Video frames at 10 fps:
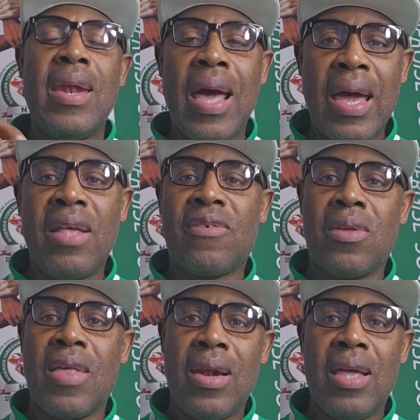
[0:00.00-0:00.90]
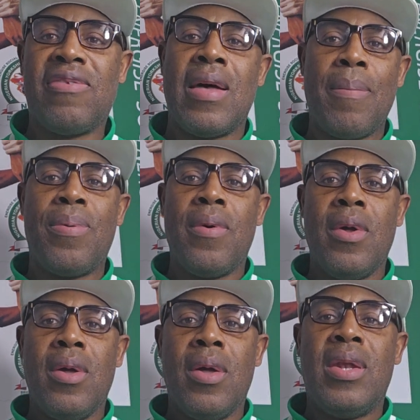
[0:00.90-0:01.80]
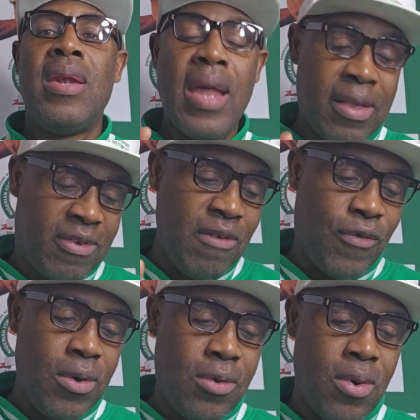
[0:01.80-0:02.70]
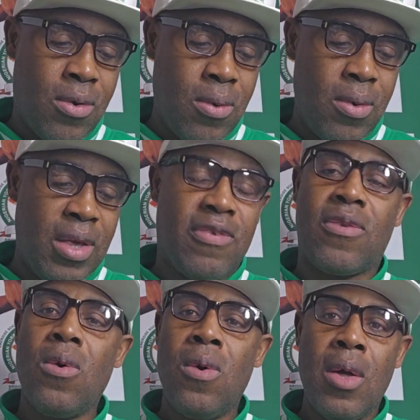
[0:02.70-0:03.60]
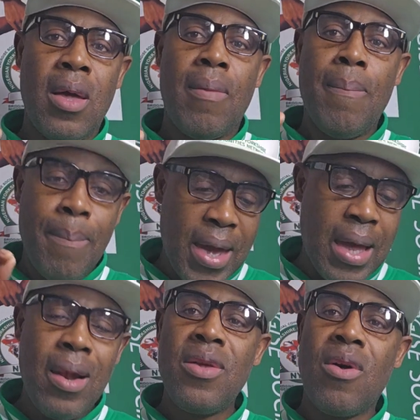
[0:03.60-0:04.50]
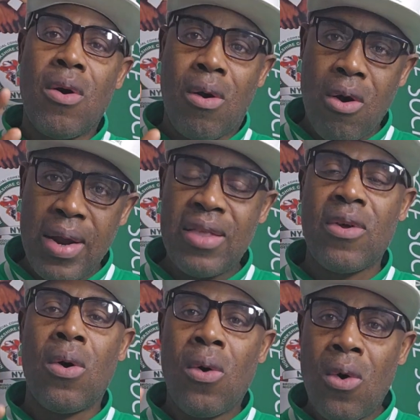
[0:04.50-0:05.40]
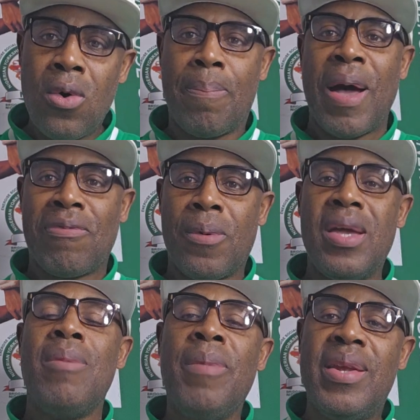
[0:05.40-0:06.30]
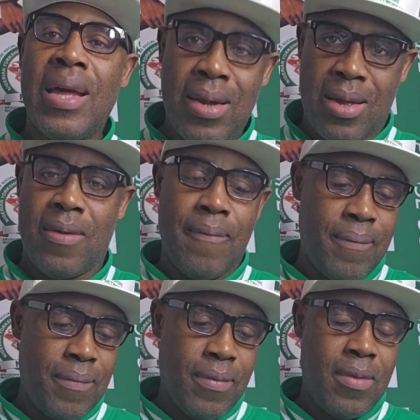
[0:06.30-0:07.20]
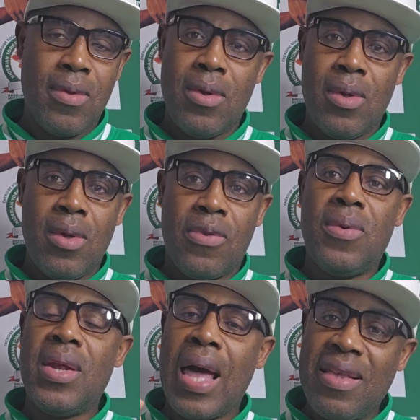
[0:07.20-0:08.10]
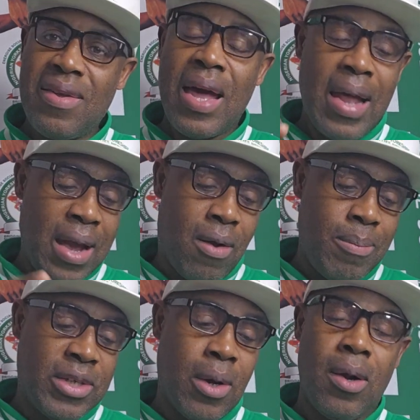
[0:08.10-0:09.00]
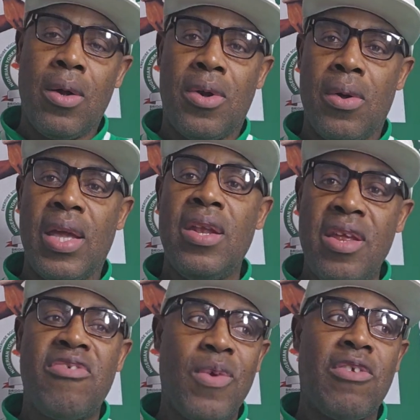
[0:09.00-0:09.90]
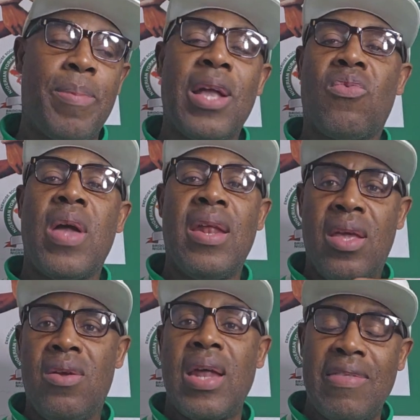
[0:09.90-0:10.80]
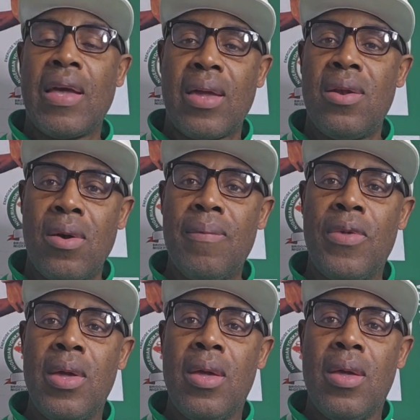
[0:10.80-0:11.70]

NIS Contactless app, the next thing for you to do is to mail your current or old passport immediately to the Nigerian High Commission London. In this respect, we are in the United Kingdom.